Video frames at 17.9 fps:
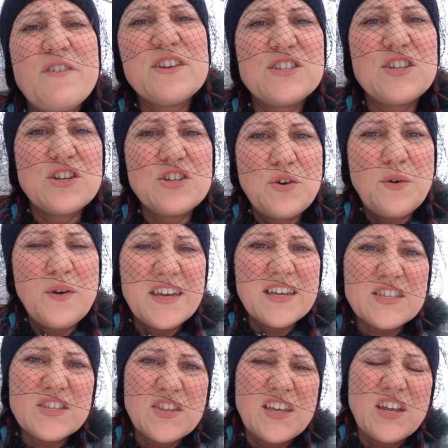us are doing
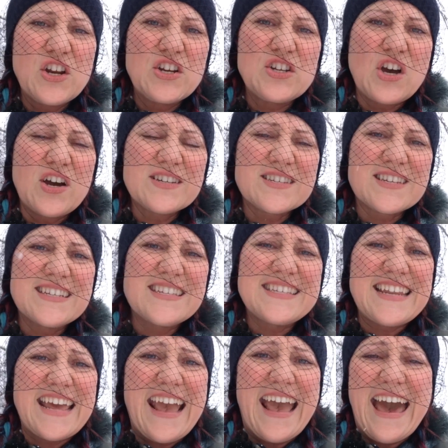it so that our dogs can
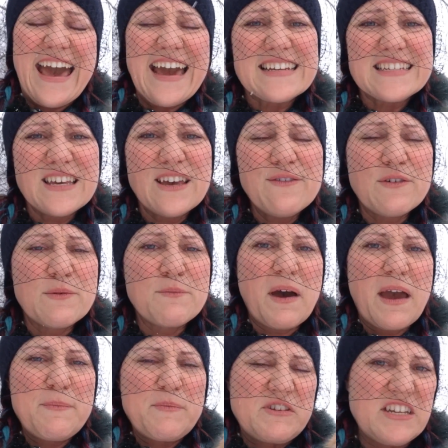stay active. In
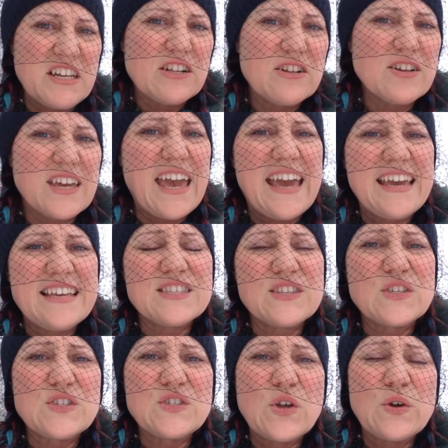my particular case,
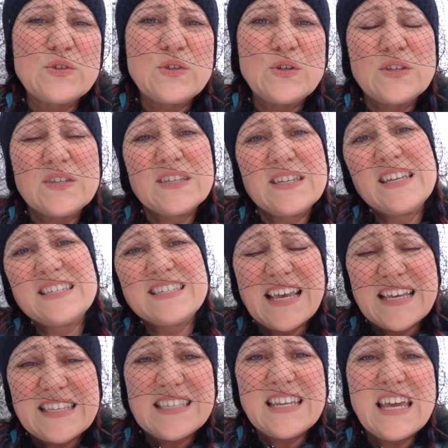the snowsuit is a
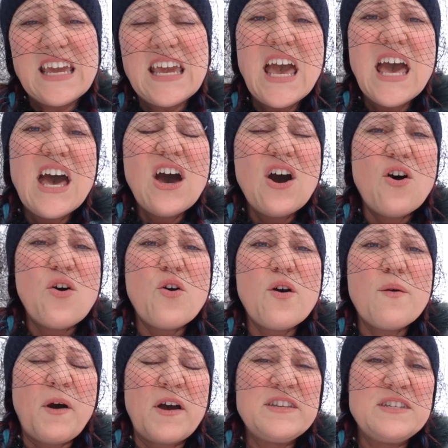necessity,
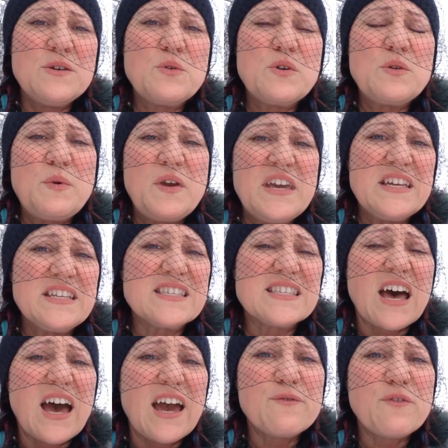or Monty would be
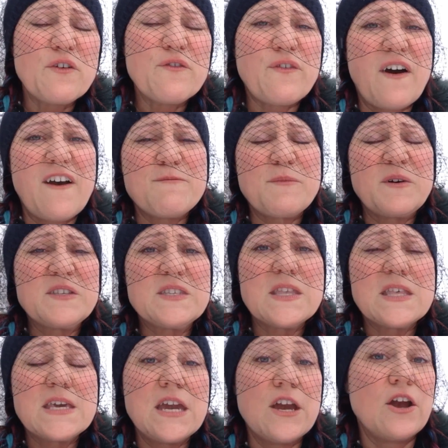inside for 5 months
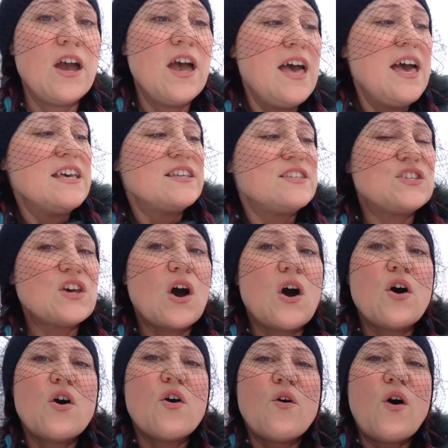of the year.
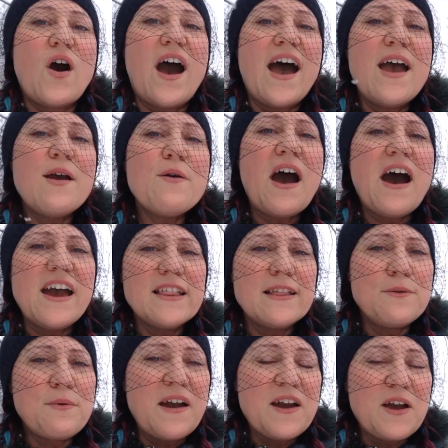So I
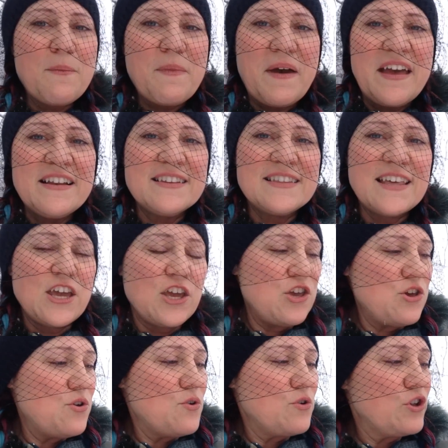highly recommend that
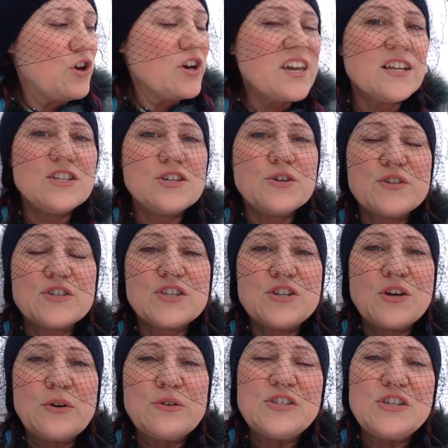you look into a
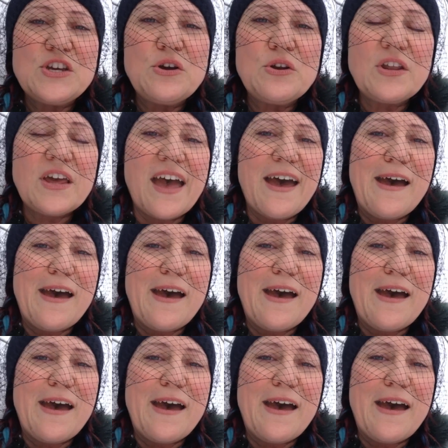snowsuit.